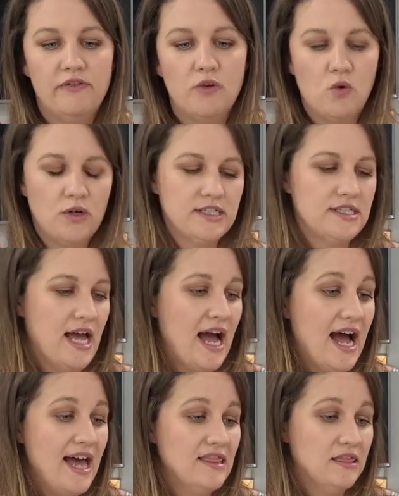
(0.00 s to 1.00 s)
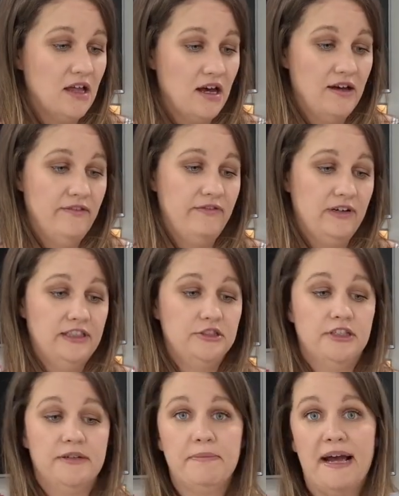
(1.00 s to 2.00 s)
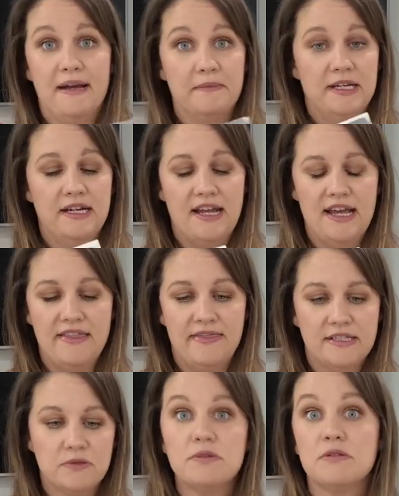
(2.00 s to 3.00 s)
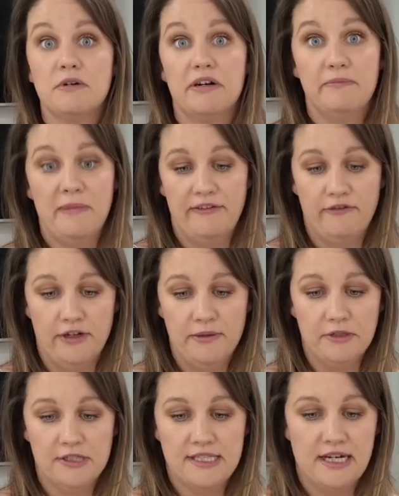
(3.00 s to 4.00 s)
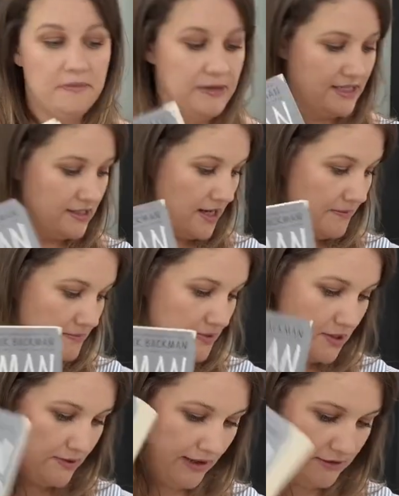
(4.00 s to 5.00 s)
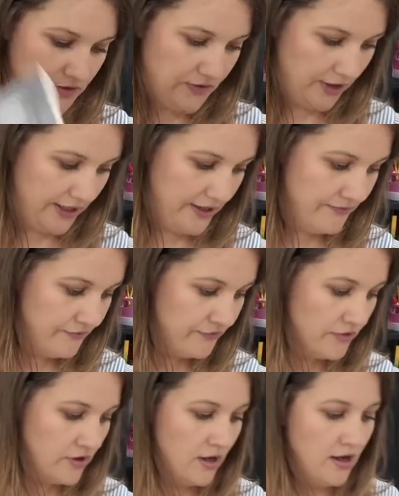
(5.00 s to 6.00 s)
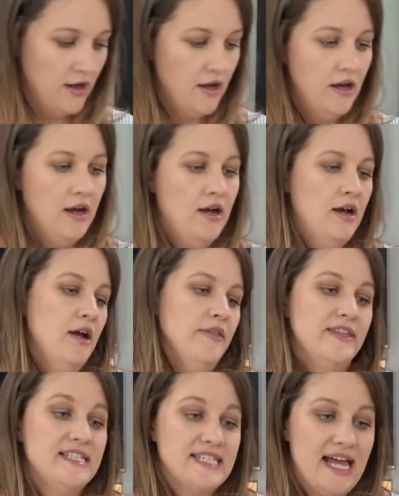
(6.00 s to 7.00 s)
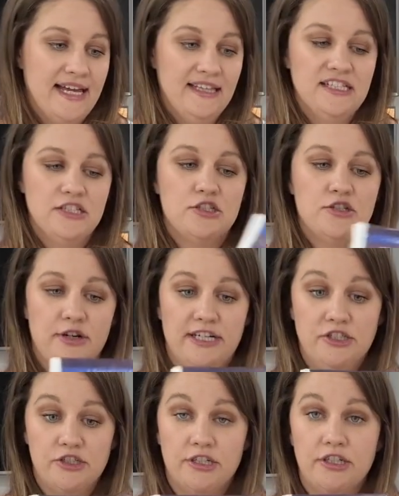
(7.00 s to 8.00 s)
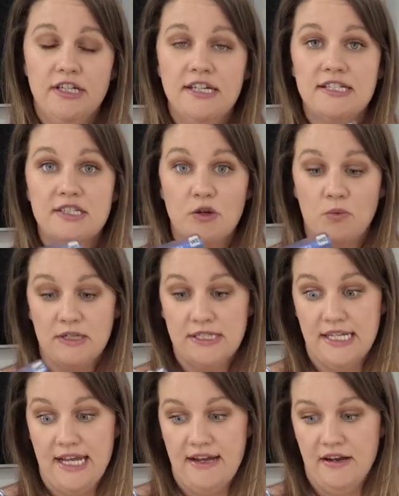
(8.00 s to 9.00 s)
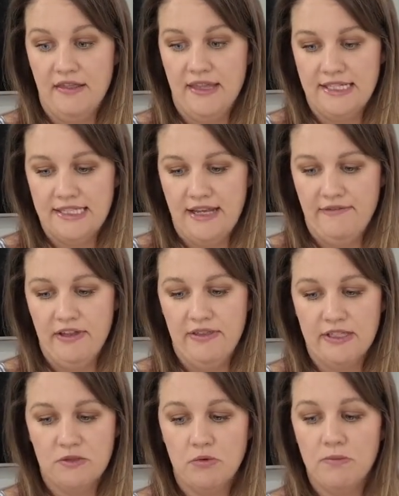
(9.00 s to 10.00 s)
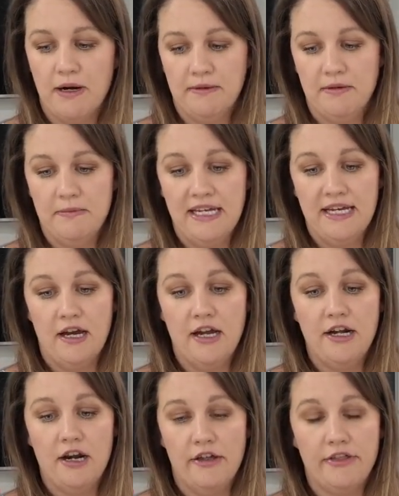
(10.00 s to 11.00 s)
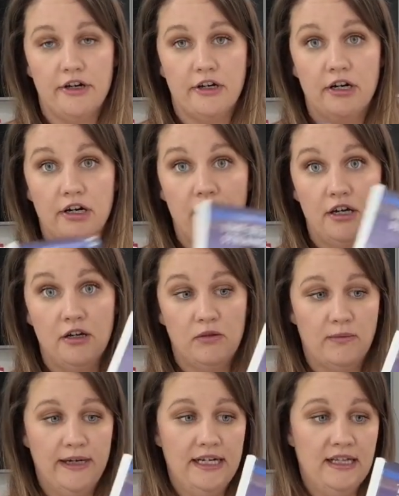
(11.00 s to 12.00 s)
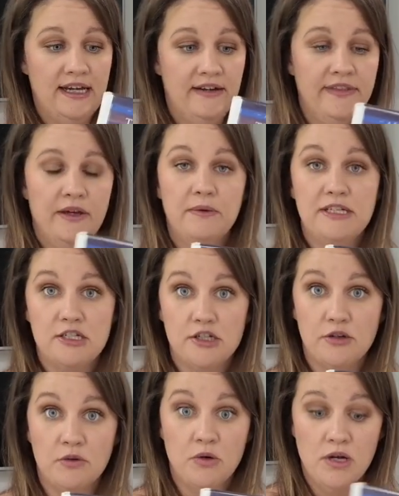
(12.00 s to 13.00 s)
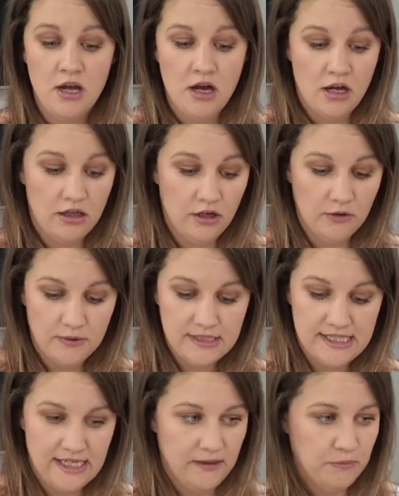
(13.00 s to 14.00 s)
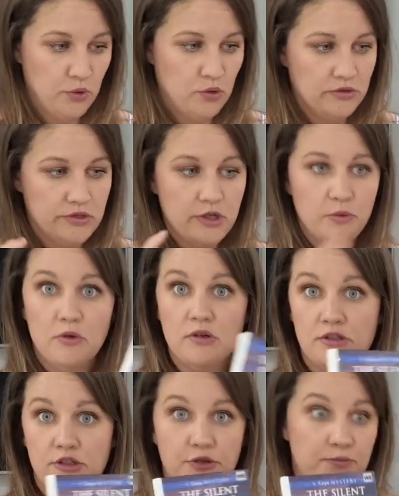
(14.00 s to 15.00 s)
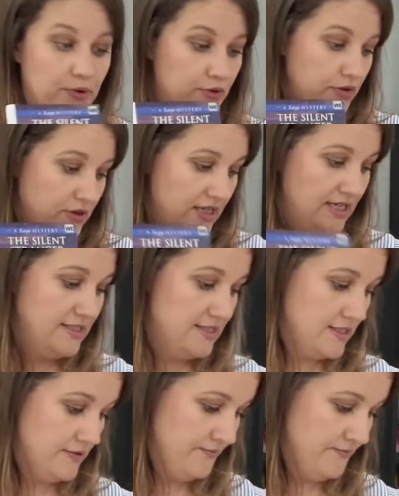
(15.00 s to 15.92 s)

of course, I love Frederick Backman, and this was one of my free books that I picked up, so that was free. The Silent Stranger, so once again, Thanksgiving, this will probably be another read aloud that we do along with Sitting Bull, so we'll do both of these.